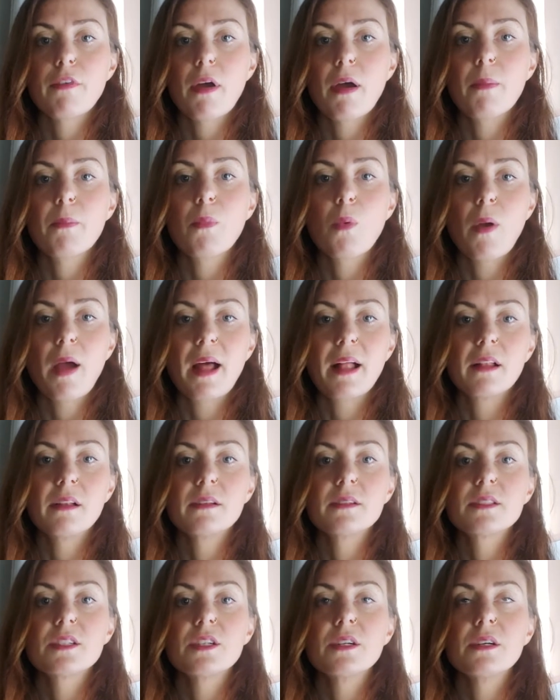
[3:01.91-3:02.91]
up
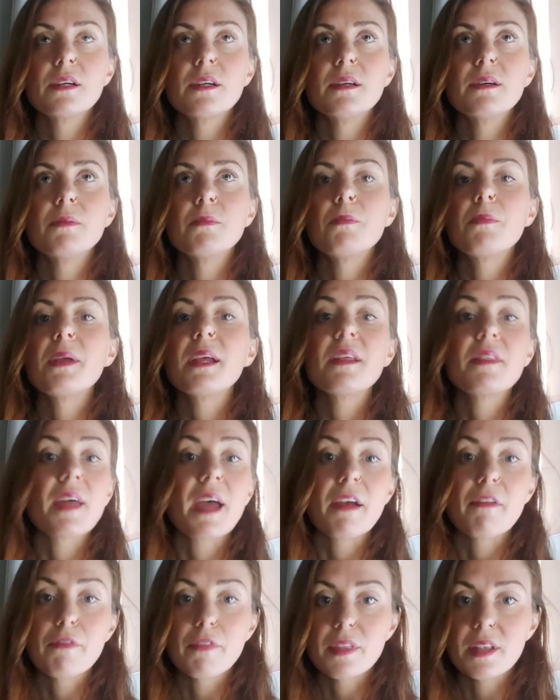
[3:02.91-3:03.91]
well to be
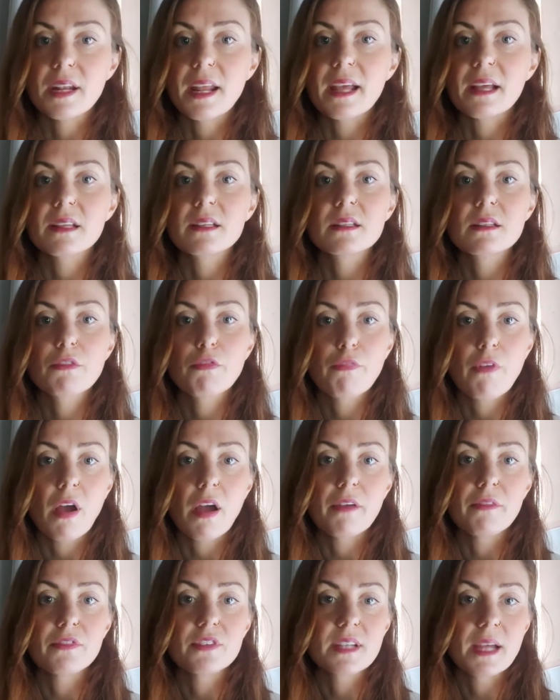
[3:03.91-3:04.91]
there for the next
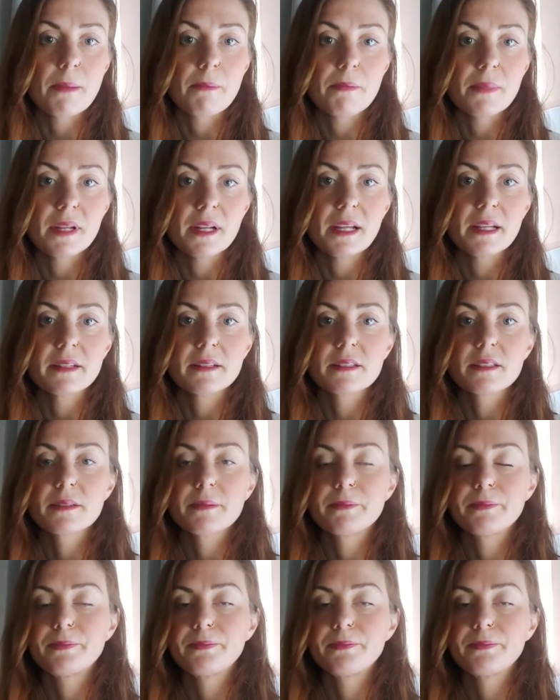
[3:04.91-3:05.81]
5-10 minutes.